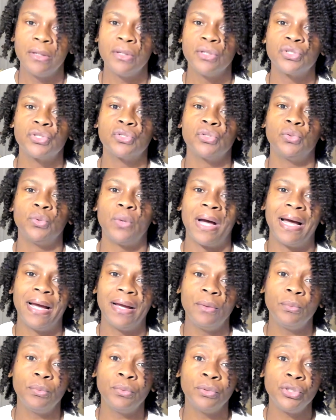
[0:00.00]
So
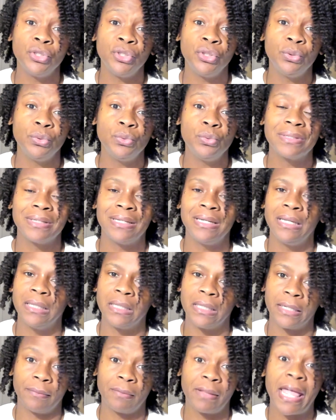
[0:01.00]
I will use
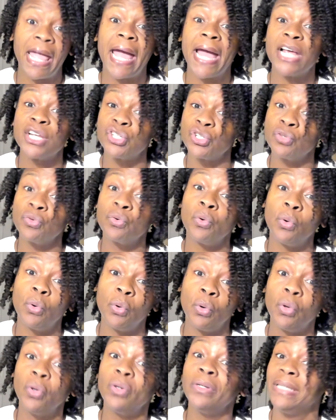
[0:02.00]
either castor oil.